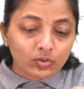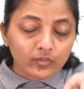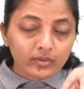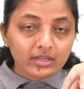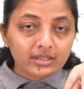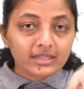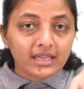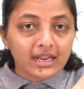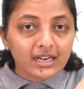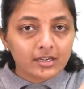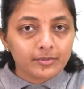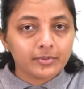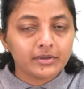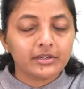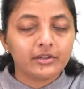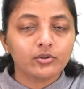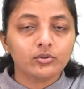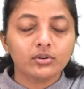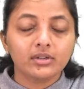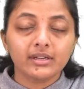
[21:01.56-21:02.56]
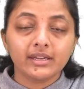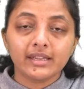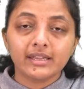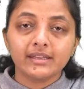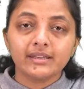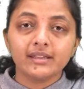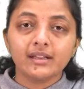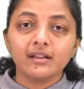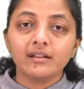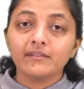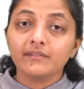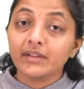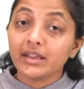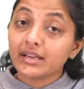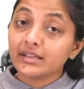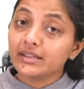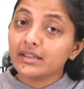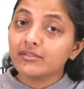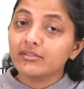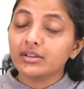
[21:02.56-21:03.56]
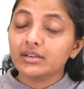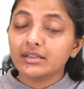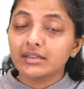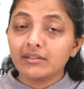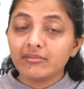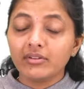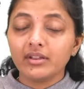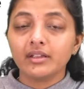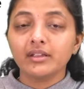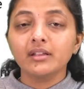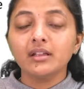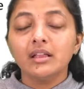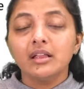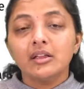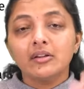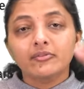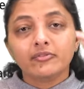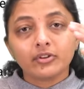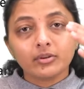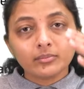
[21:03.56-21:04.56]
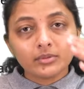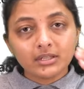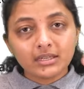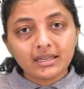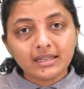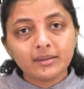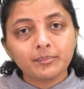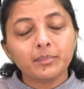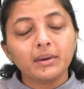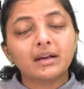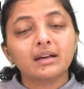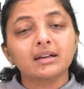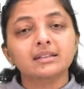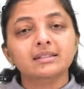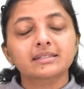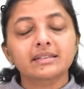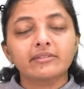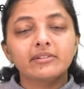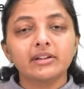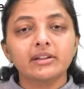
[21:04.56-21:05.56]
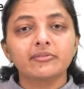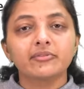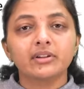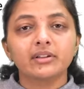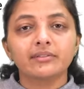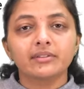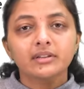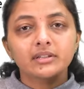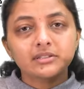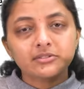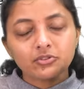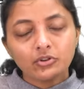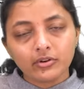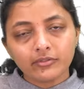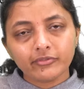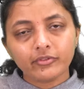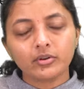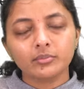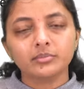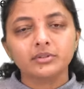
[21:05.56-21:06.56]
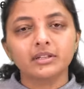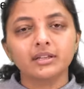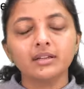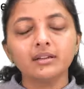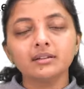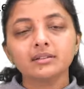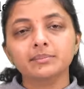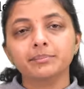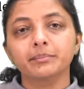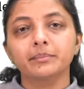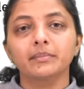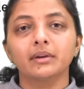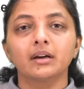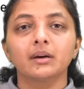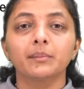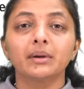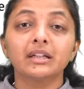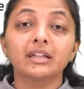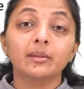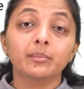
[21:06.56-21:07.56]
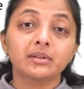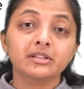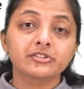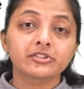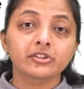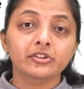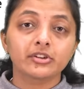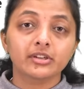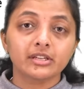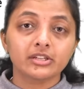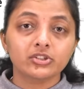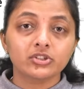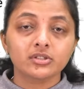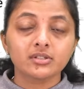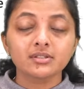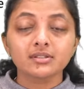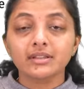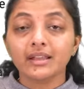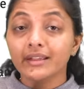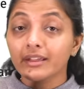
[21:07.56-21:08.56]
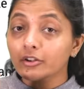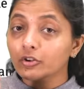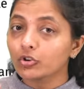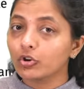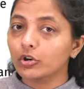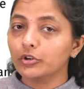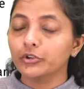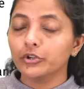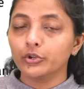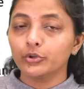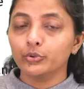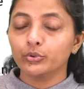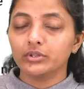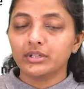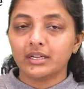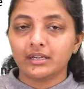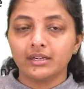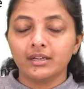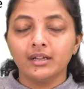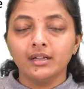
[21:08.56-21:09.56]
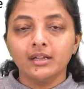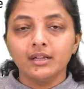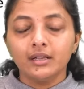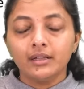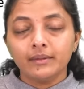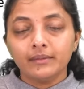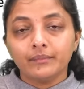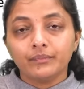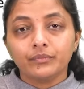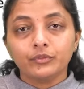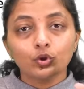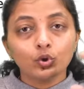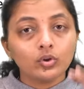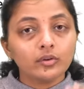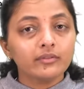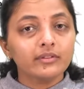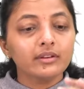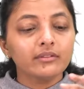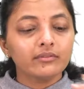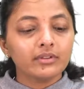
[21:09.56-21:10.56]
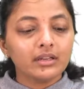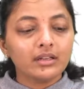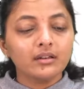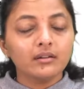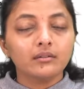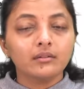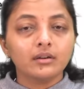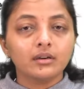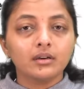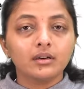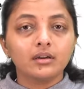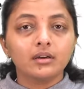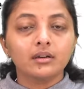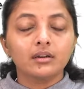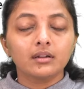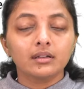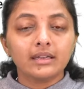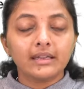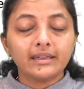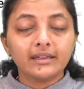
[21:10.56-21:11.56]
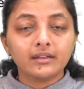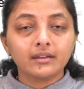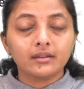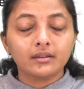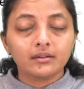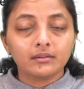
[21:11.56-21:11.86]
over that particular area where they were living from the like past seventy-five years or from their uh, multiple generations. They can continue that. No one will uh, like